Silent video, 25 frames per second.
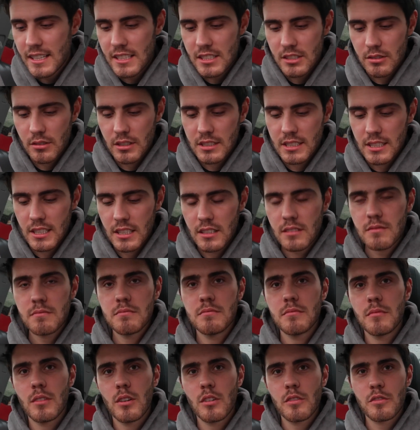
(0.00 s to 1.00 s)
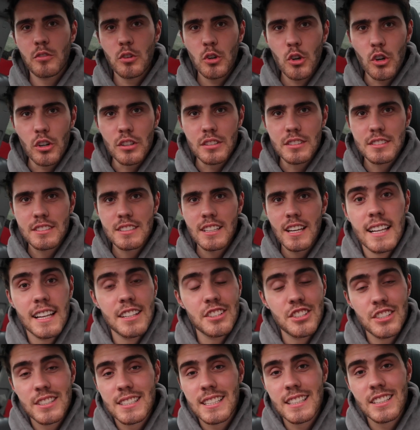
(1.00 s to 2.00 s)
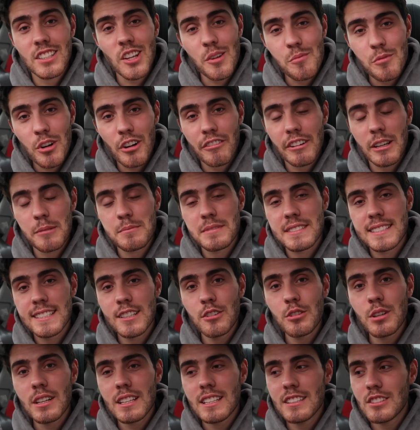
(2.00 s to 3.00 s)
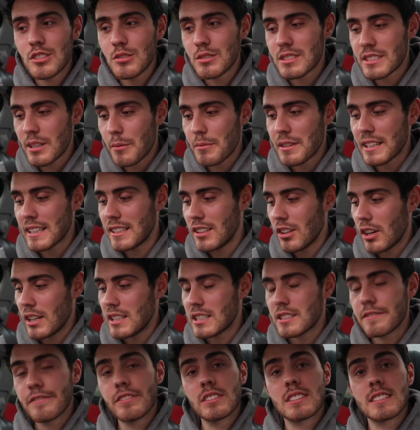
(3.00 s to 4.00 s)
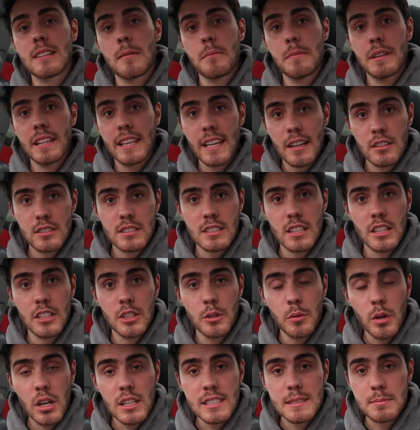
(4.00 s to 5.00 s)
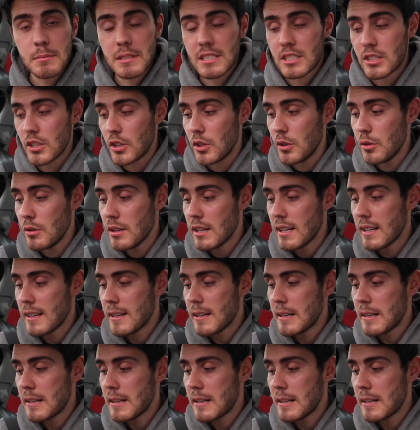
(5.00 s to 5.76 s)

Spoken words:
So I said, of course. And she said, don't worry, I'm still going to do something nice for somebody else like you asked me to.